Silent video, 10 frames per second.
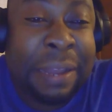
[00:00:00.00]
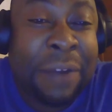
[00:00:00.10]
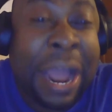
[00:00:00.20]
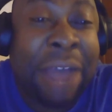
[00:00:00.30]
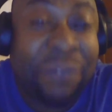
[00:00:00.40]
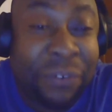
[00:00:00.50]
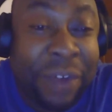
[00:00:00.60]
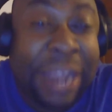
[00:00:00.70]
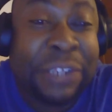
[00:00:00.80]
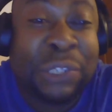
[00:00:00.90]
Have a
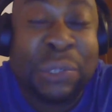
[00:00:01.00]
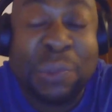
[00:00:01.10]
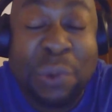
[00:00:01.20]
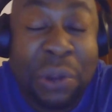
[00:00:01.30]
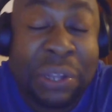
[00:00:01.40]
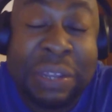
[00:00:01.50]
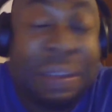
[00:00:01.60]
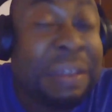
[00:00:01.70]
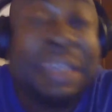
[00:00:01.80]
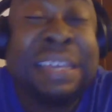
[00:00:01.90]
right to work.
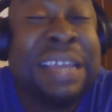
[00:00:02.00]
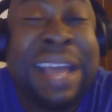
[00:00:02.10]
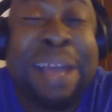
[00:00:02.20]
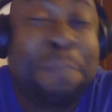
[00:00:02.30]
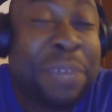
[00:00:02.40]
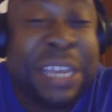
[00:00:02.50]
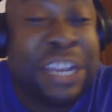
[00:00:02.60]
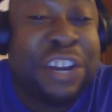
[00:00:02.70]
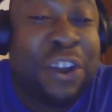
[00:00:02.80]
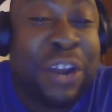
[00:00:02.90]
Yep,
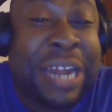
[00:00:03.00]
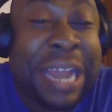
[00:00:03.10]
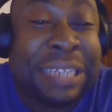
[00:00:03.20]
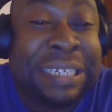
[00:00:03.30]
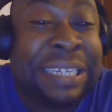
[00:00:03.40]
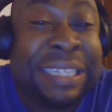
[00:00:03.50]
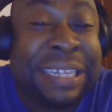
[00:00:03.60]
ignore that. It's a